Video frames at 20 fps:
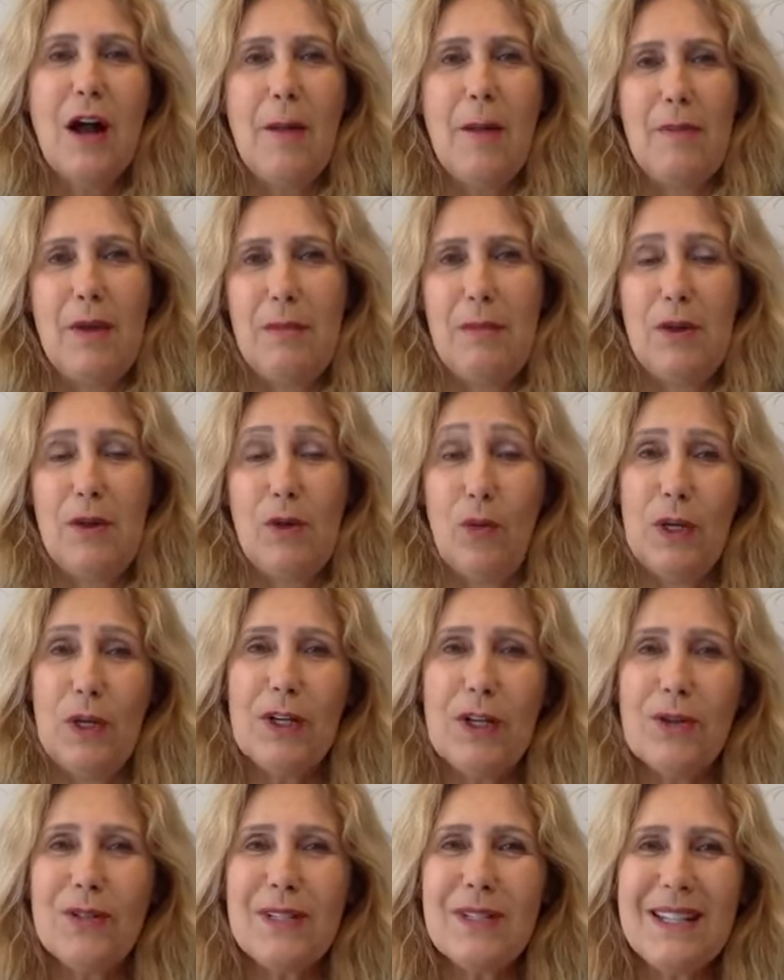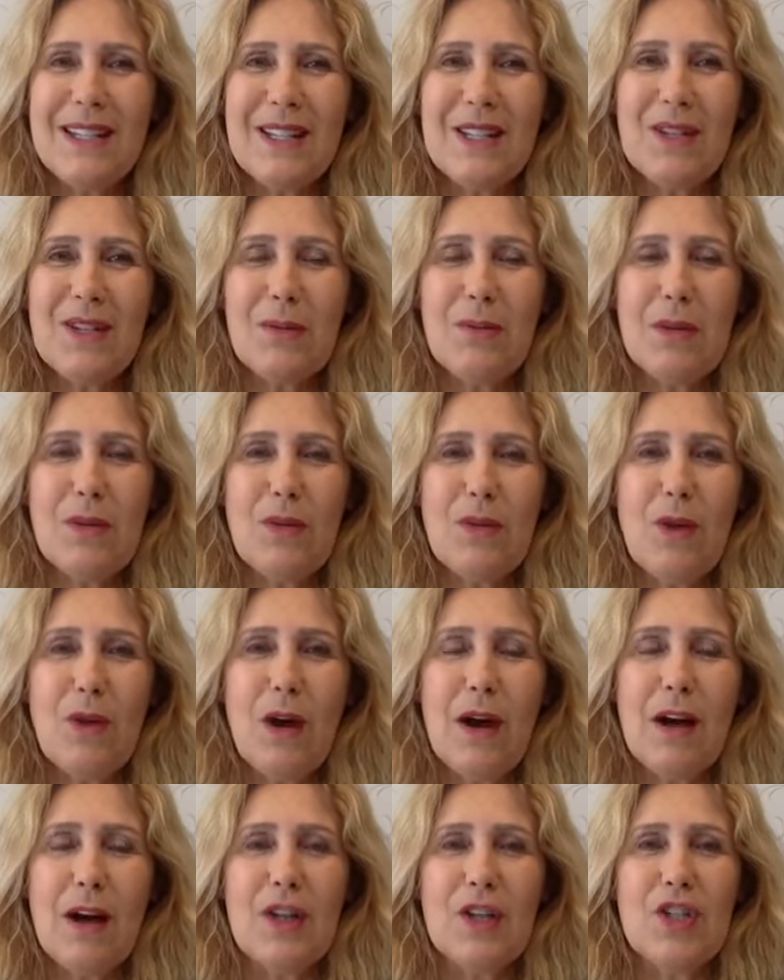maybe your windows need to be
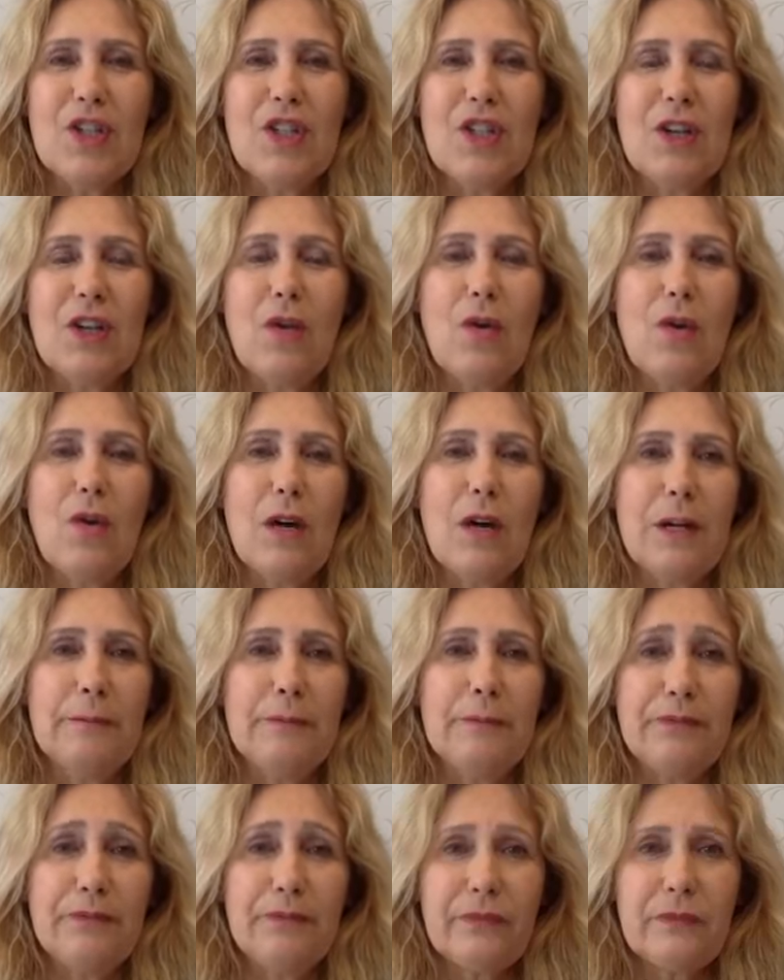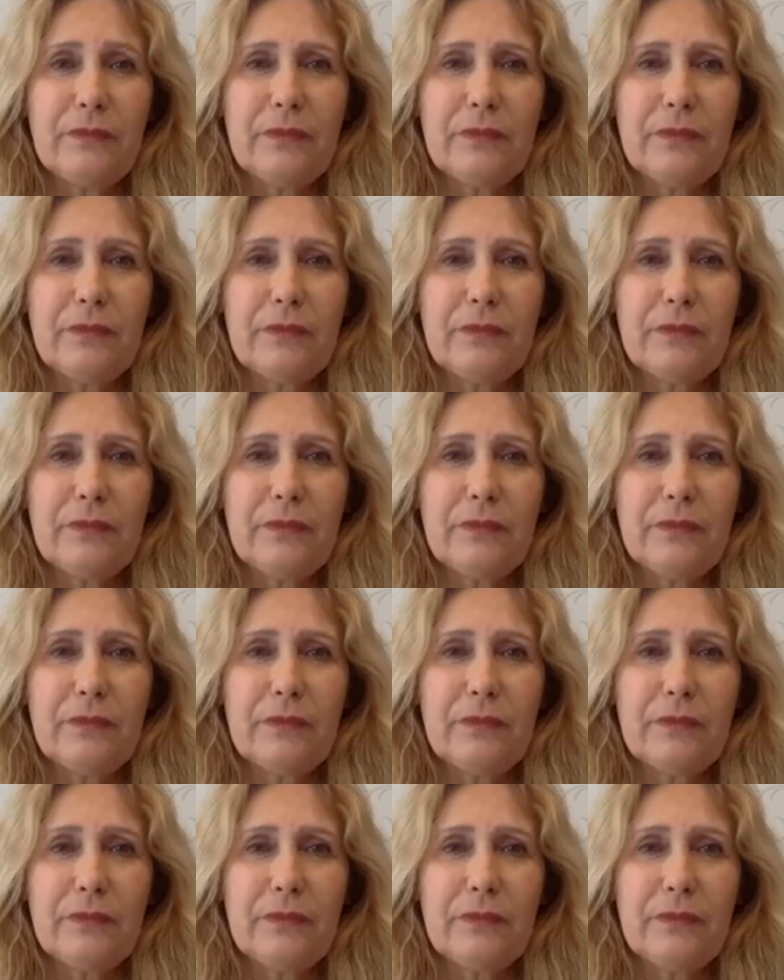washed, or